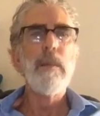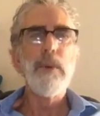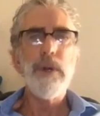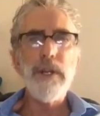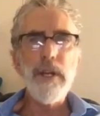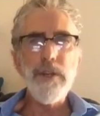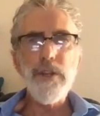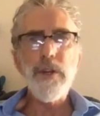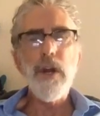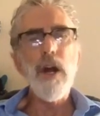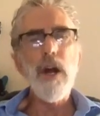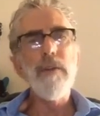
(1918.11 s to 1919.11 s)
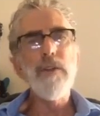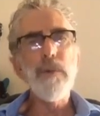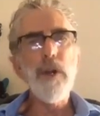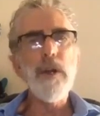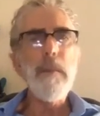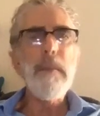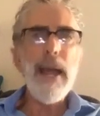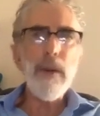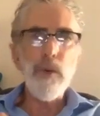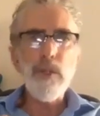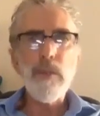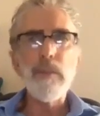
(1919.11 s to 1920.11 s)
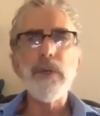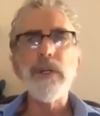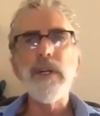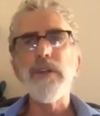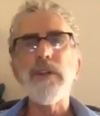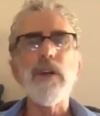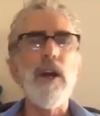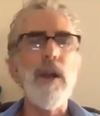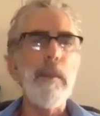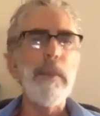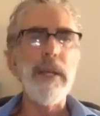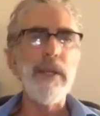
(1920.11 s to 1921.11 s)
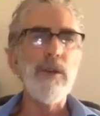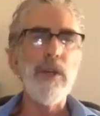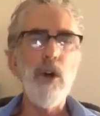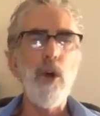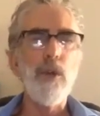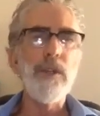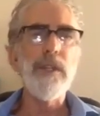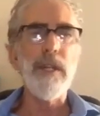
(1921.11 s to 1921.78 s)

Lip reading: Put it under your arm. If you turn it backwards and put it under your armpit, you can hold it there